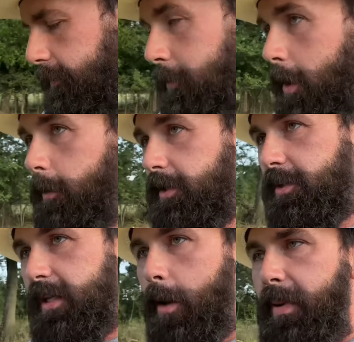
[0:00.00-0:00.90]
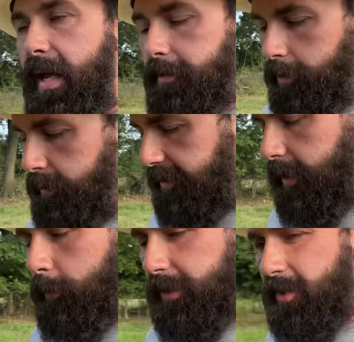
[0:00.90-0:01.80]
you'll notice, the alpacas are
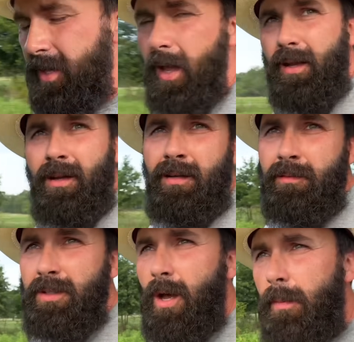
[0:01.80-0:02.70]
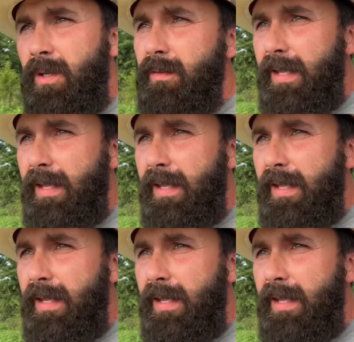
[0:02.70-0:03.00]
missing, which is not uncommon.